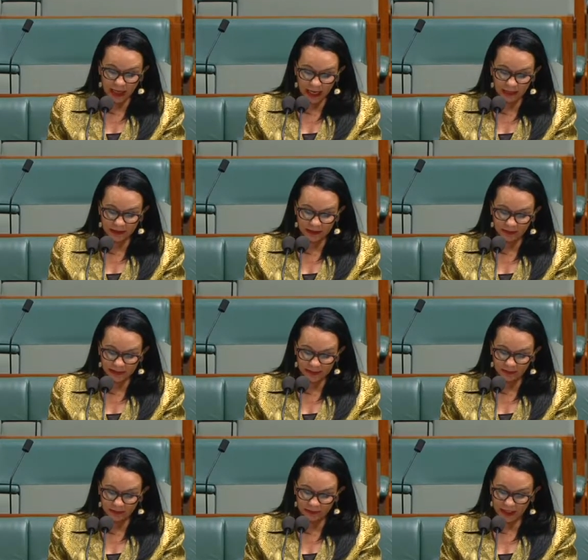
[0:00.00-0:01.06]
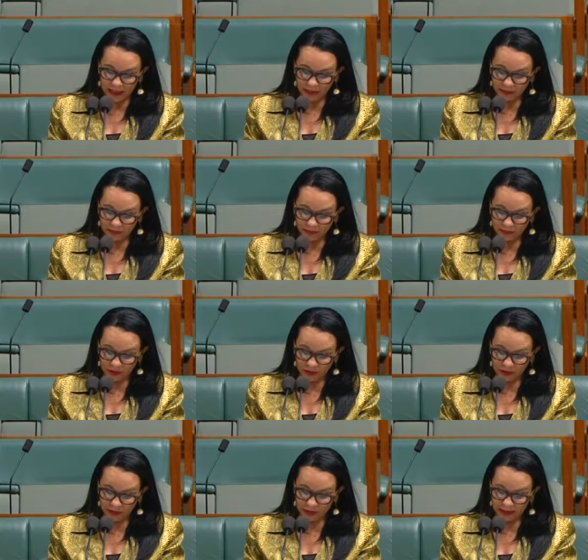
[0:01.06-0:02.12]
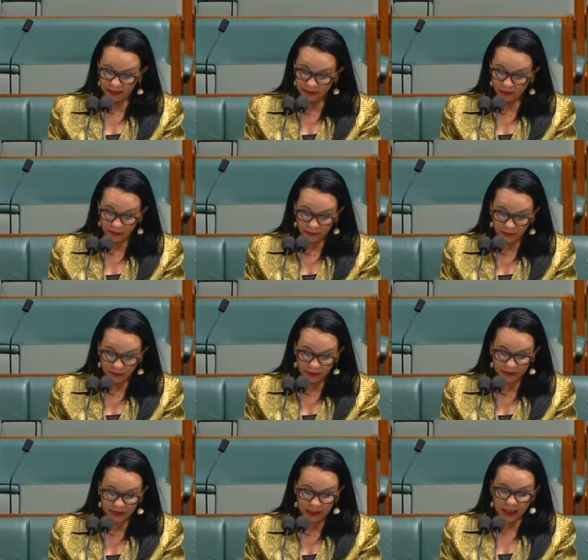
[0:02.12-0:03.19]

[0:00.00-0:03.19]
Under this government, housing affordability has gotten worse,